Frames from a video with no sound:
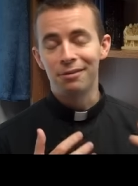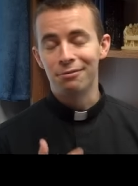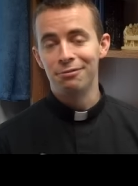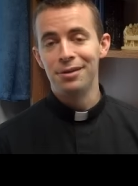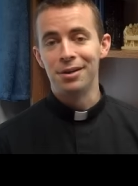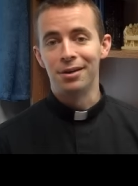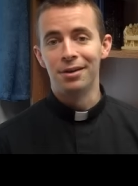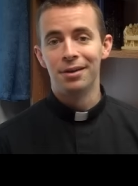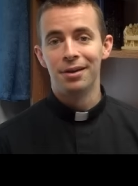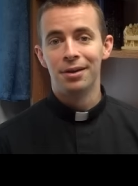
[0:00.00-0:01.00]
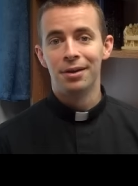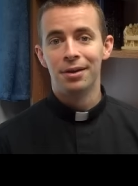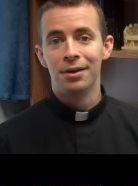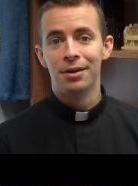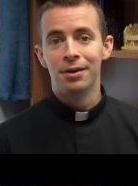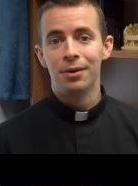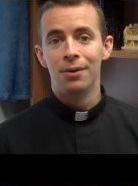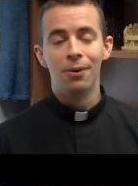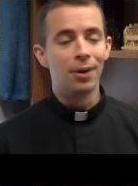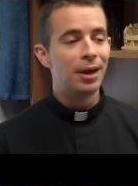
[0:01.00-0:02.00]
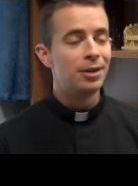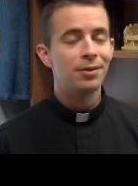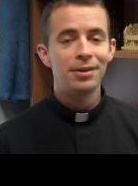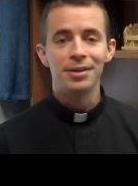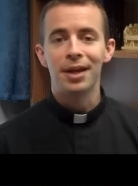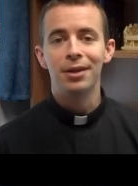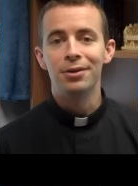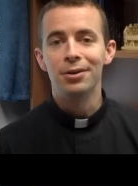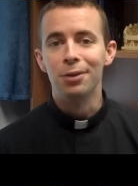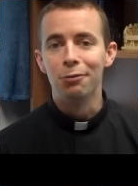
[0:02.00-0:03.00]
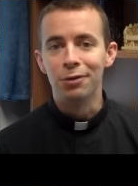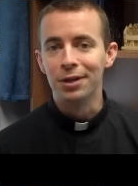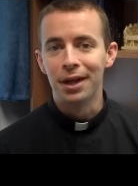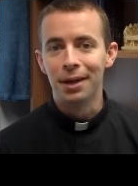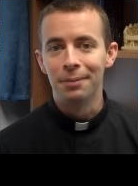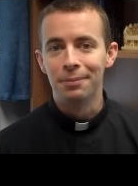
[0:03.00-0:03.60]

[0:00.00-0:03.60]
on fear or ignorance that I couldn't overcome.